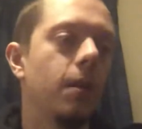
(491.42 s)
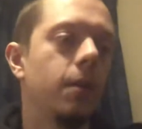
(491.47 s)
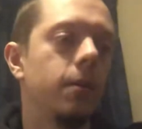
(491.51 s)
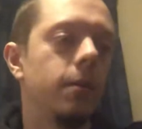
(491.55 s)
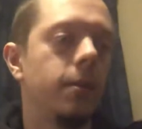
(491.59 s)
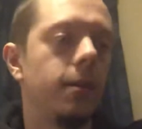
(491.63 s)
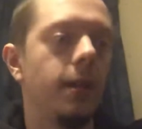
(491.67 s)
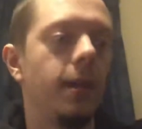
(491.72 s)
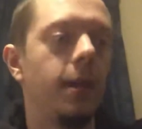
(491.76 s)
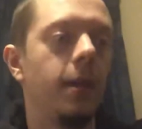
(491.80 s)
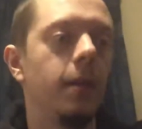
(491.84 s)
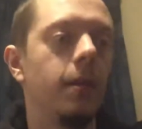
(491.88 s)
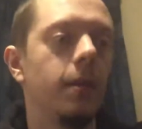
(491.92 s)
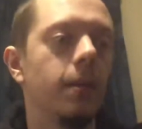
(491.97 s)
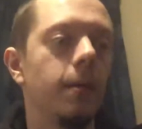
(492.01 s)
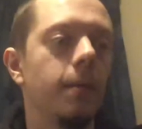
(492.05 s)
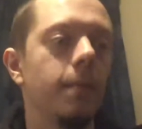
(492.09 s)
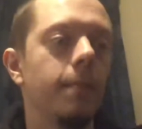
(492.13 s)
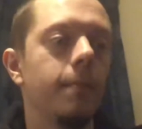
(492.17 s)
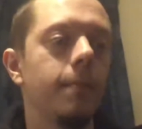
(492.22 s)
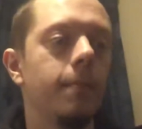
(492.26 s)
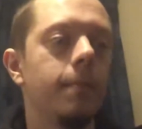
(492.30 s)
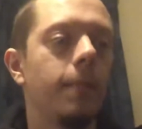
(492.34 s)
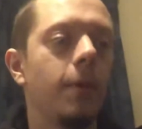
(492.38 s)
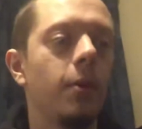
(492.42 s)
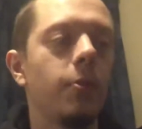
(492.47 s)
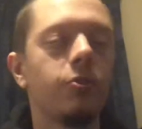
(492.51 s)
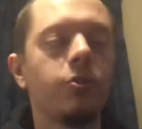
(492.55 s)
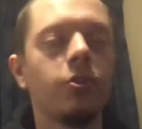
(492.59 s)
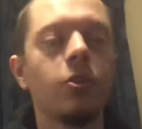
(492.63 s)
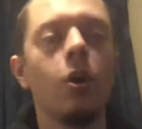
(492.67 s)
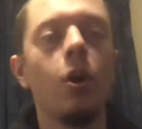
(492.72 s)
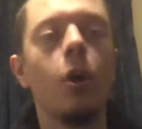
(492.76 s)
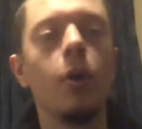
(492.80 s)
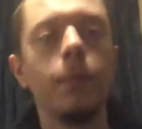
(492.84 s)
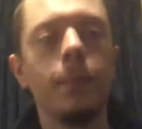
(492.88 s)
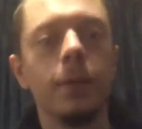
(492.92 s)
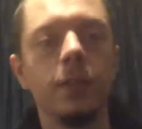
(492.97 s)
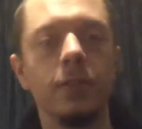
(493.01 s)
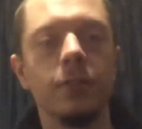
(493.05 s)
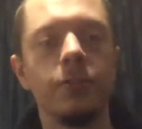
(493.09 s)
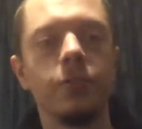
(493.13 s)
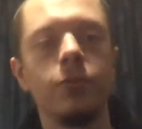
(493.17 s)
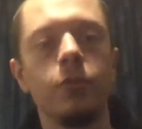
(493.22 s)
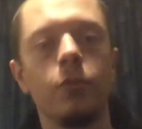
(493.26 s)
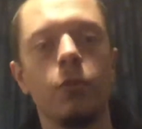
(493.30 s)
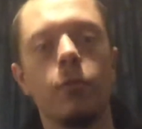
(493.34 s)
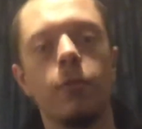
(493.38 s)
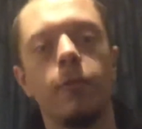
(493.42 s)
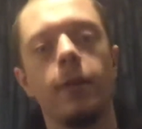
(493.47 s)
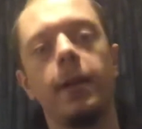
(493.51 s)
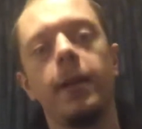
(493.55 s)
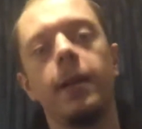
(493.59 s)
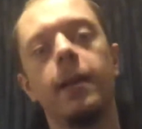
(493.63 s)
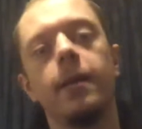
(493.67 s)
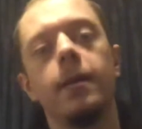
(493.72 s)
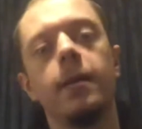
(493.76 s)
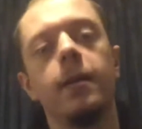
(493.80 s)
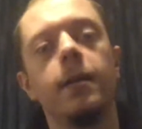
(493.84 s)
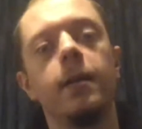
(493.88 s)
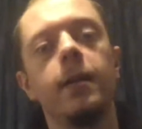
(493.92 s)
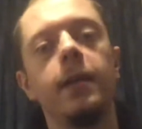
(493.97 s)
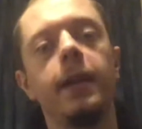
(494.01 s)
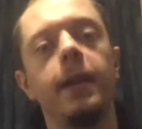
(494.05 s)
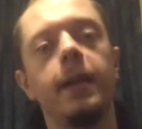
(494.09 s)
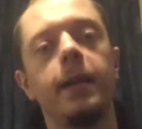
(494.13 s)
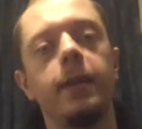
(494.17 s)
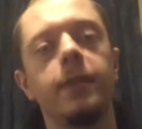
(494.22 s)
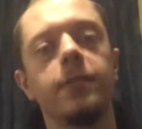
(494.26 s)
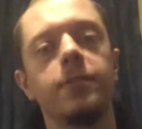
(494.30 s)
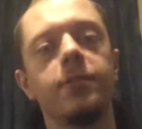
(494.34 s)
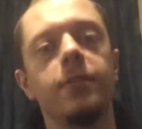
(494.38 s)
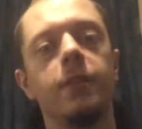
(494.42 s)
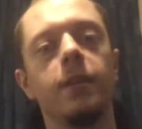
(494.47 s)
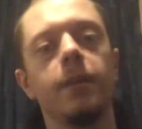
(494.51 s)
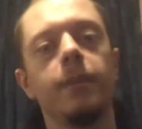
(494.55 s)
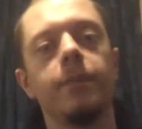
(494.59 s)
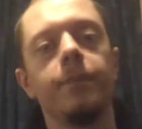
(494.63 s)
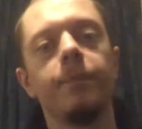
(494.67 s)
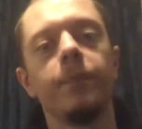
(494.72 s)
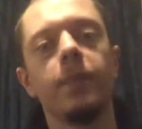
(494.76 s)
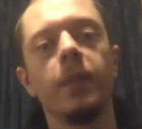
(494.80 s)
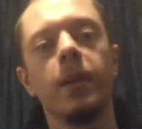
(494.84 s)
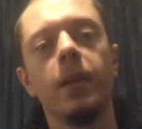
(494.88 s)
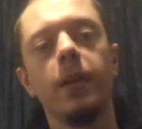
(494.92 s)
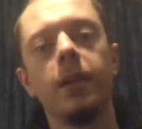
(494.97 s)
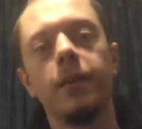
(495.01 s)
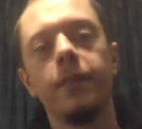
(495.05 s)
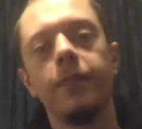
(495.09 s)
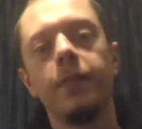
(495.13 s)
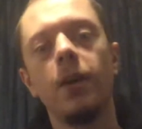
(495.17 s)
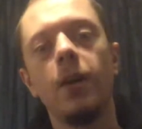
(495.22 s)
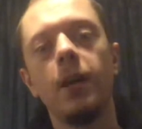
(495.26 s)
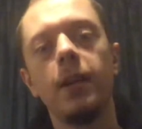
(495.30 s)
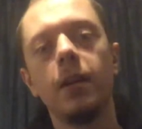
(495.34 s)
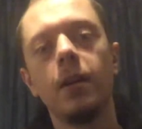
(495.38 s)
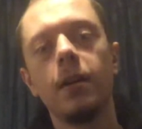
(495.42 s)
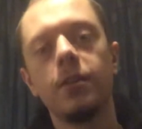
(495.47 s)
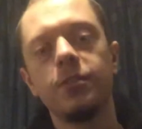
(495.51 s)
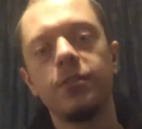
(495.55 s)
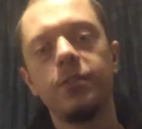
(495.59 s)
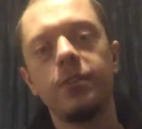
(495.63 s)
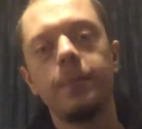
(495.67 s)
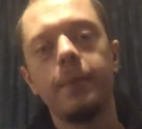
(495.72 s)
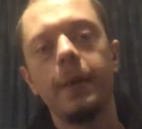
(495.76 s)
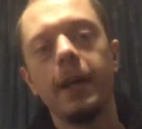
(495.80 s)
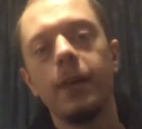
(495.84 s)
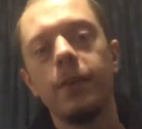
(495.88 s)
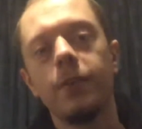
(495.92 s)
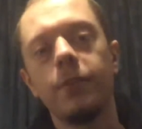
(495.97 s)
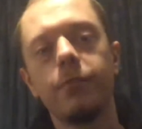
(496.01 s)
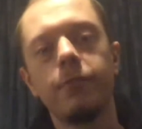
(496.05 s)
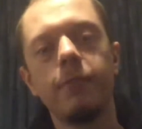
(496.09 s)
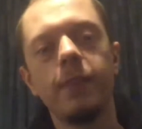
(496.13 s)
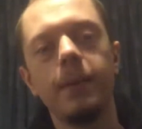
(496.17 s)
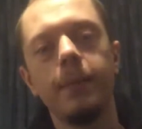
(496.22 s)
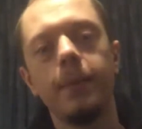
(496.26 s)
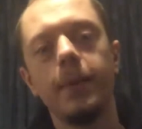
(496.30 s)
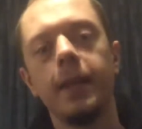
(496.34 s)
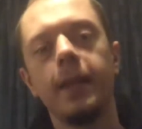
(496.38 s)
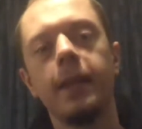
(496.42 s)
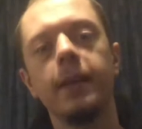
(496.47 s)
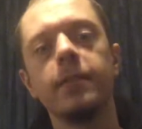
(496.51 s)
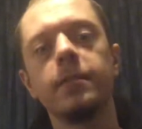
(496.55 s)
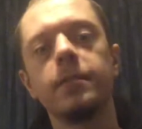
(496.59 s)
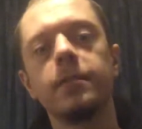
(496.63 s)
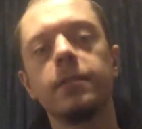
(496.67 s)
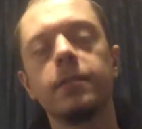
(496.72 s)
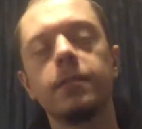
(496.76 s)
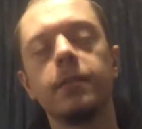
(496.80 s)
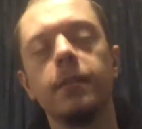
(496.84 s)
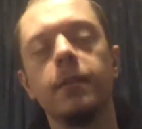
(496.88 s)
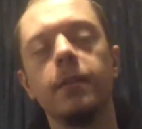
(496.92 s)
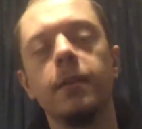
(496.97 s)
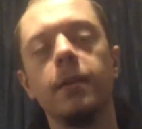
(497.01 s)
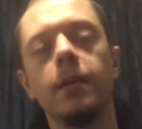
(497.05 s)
the most common story is that the fight lasted about 3 minutes,